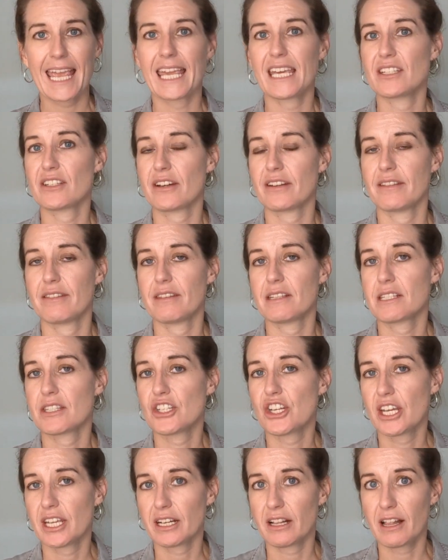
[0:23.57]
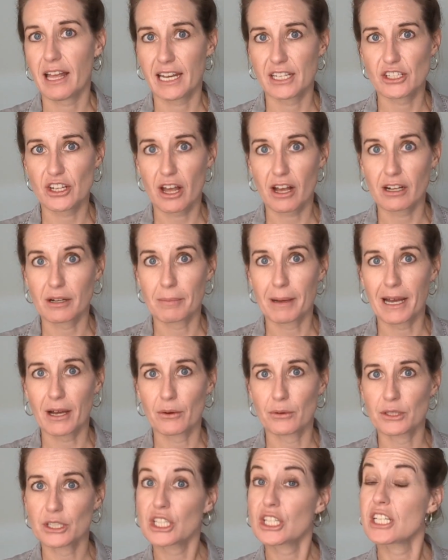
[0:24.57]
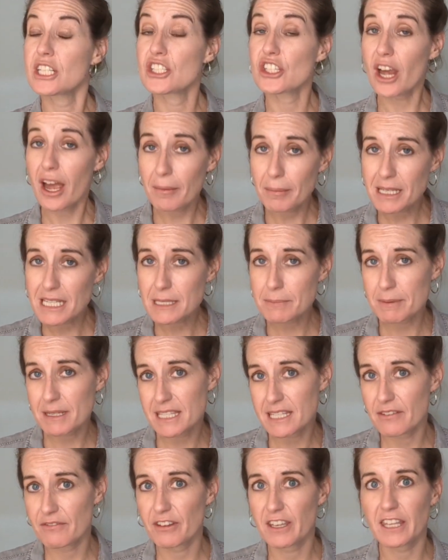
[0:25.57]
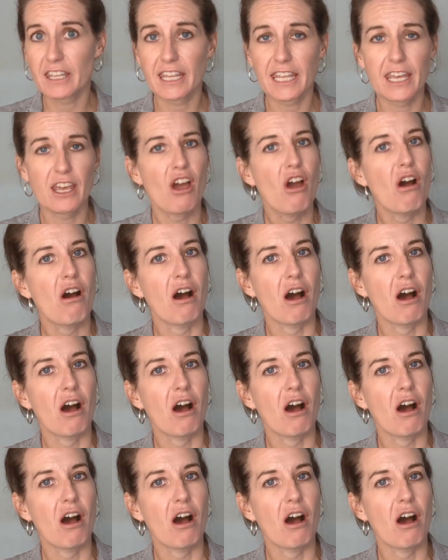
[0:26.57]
and on this channel I talk about Kajabi specifically,